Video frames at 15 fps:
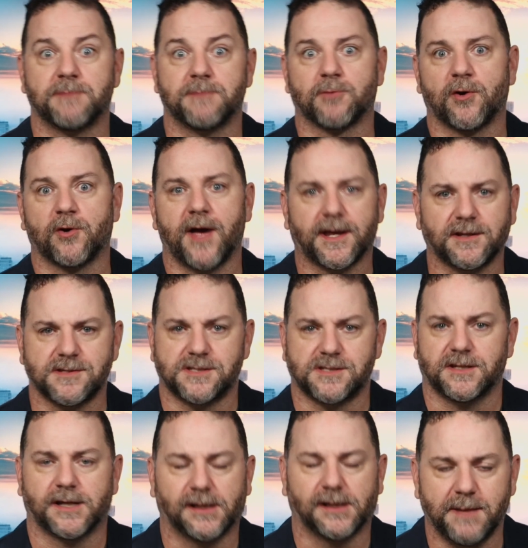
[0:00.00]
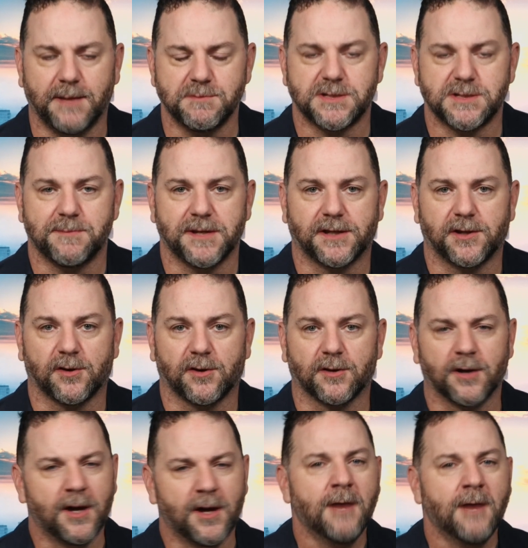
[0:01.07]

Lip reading: miraculously claims to be cured,